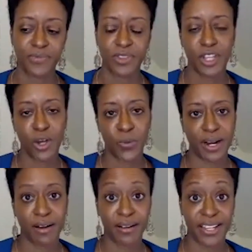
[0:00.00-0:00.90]
knowing
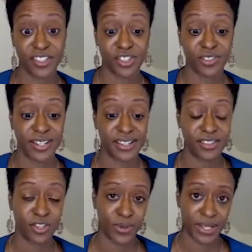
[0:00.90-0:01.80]
our history
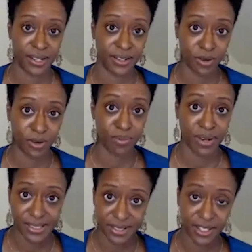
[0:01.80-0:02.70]
so we can know our
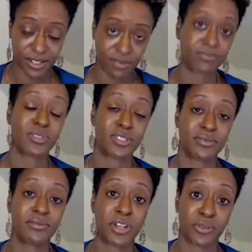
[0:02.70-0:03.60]
present and
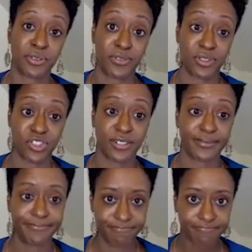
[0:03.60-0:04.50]
know the future.
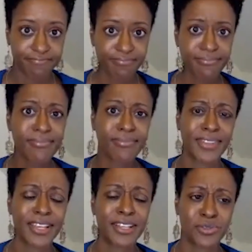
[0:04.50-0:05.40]

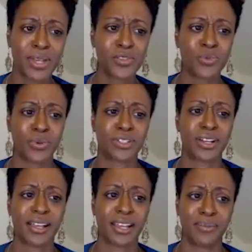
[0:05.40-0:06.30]
And so that's when we're
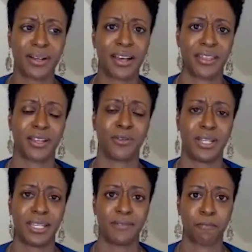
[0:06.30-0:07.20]
talking about health
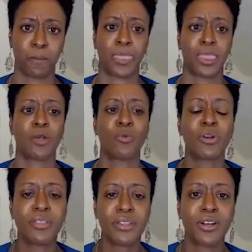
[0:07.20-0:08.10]
equity. What
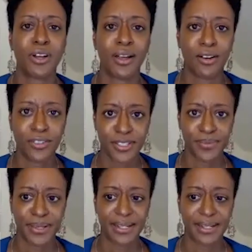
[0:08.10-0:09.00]
are the
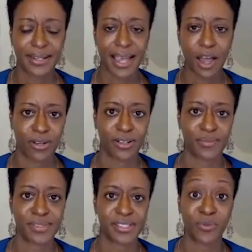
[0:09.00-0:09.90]
ultimate
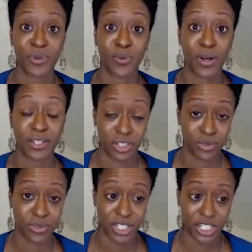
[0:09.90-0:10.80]
outcomes that we want
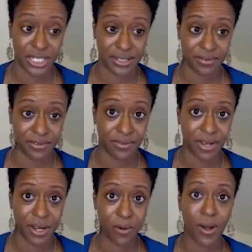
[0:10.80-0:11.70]
to achieve?
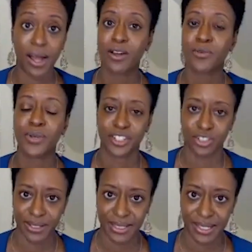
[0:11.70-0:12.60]
Like, why are we
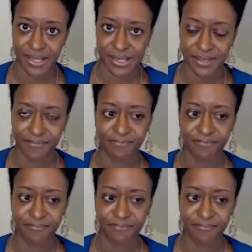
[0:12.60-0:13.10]
doing this?